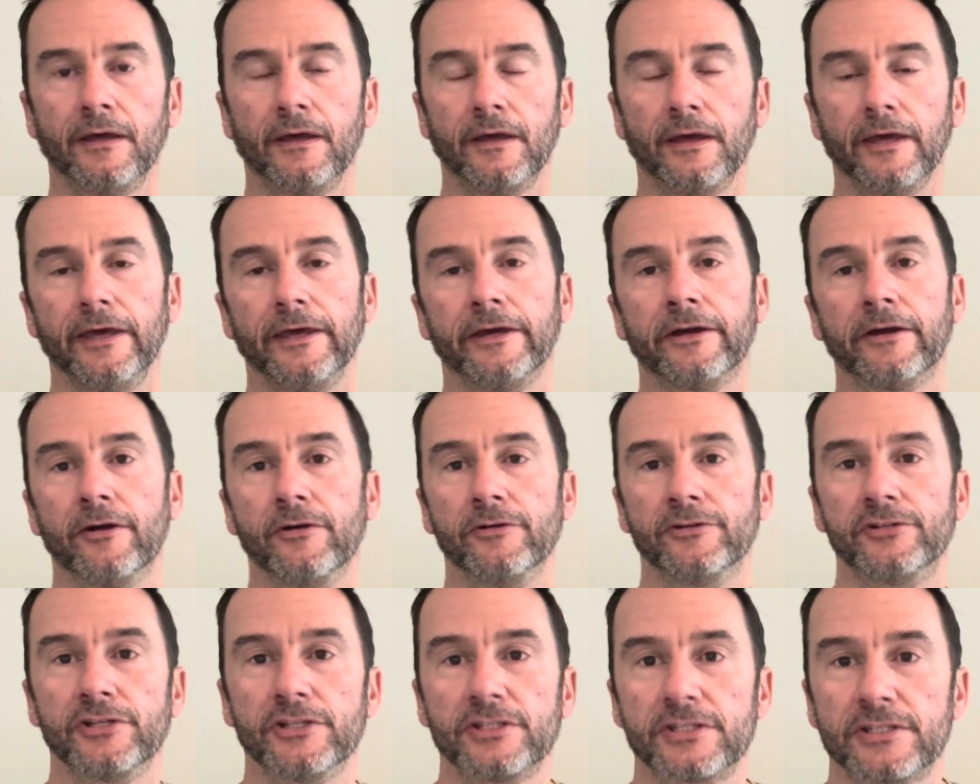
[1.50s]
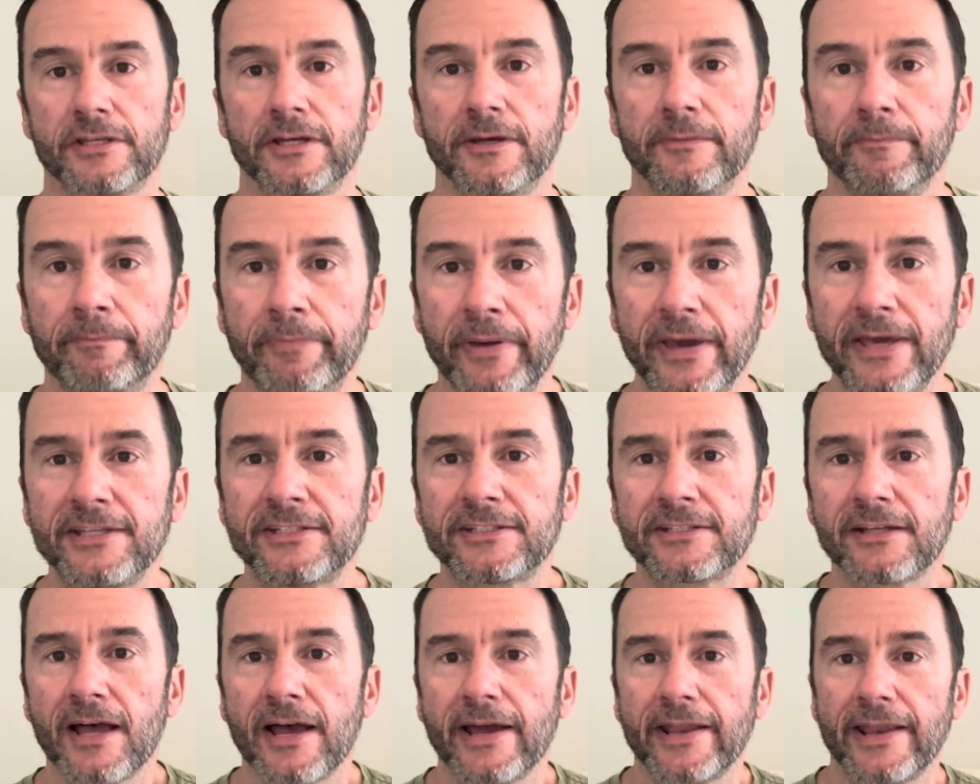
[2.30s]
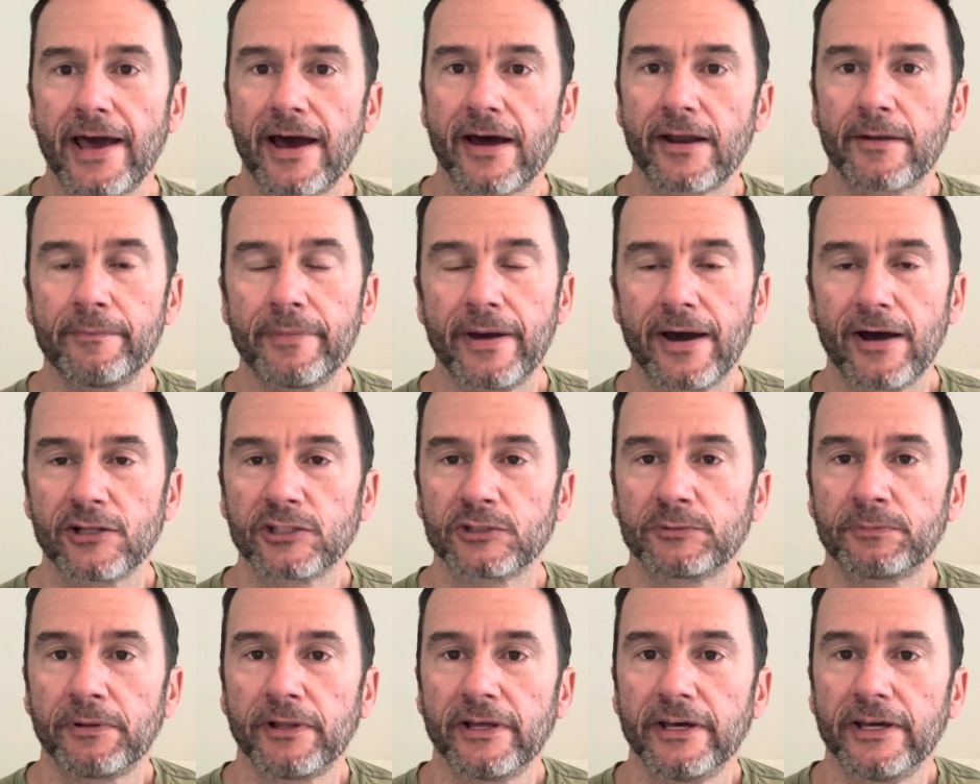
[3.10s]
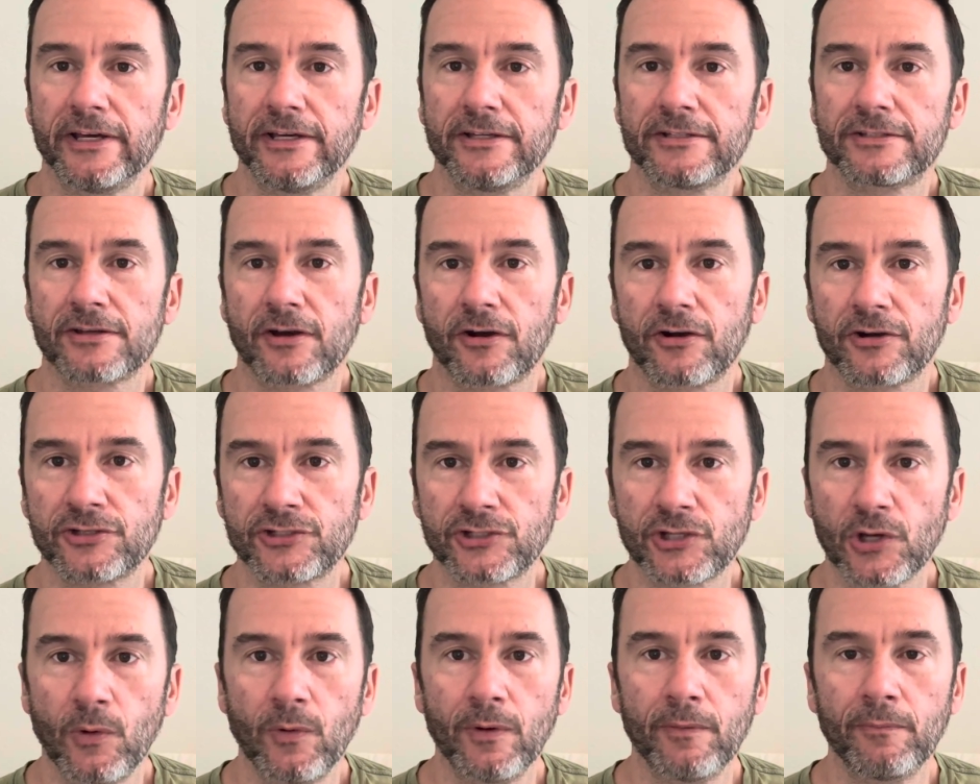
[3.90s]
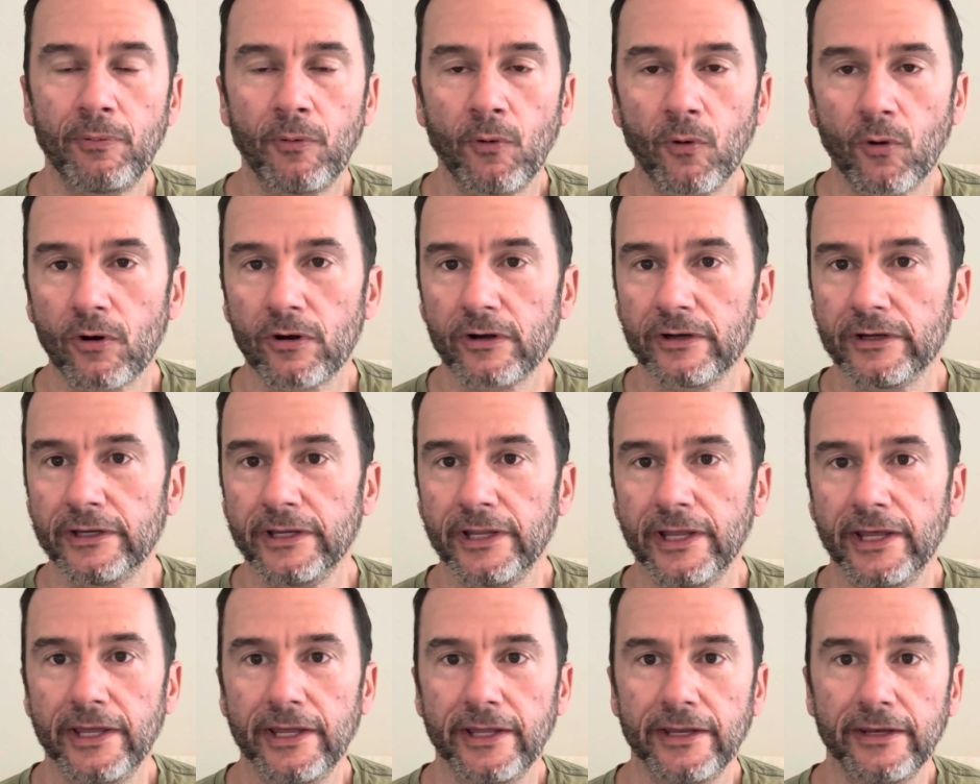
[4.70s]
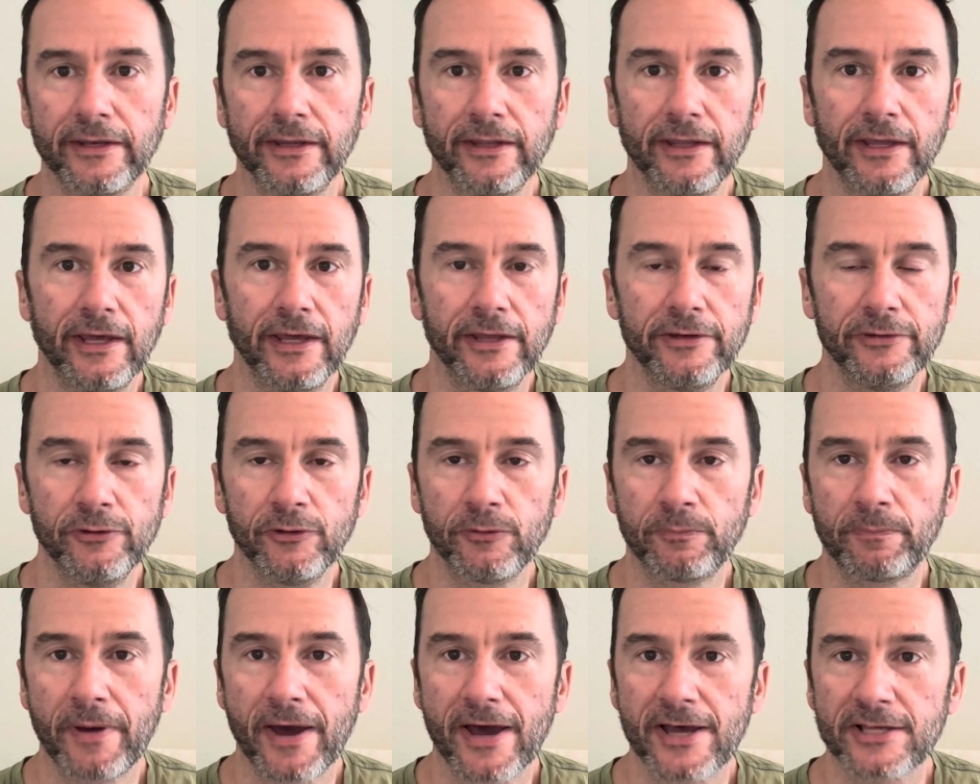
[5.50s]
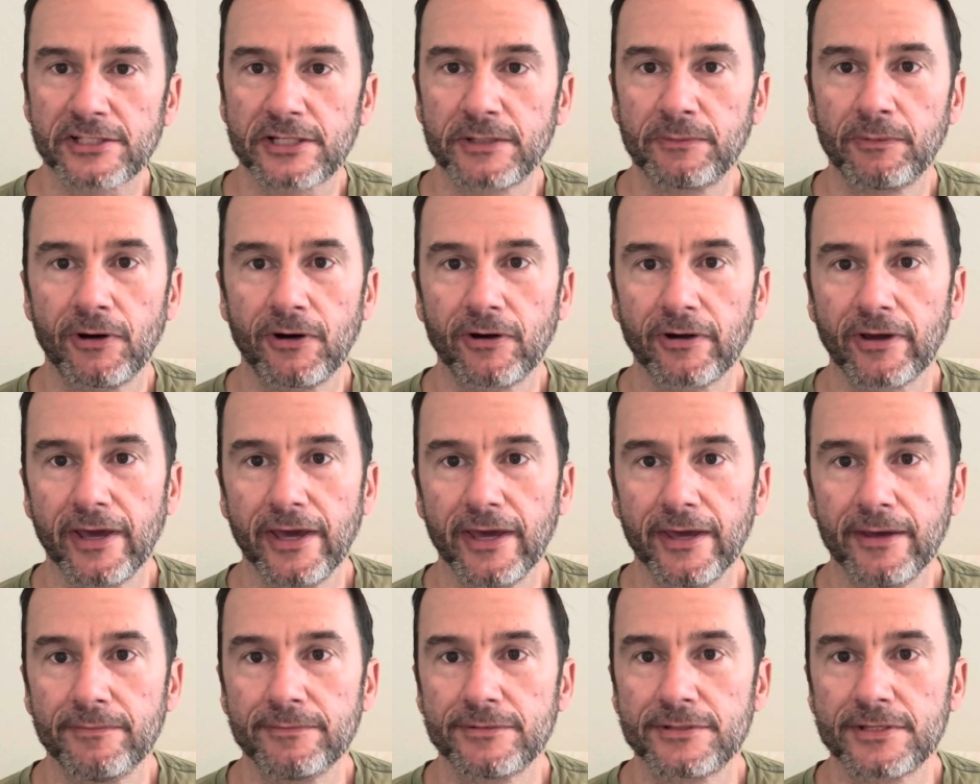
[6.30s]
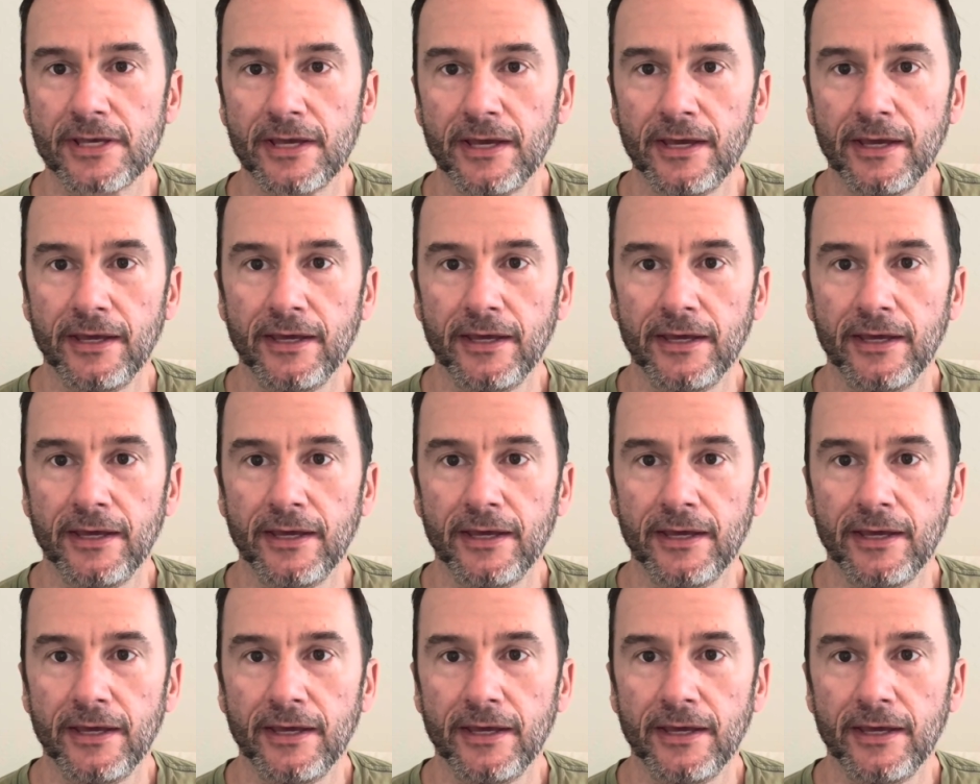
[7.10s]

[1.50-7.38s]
Hey coaches, baseline out of bounds plays are so important in youth basketball games.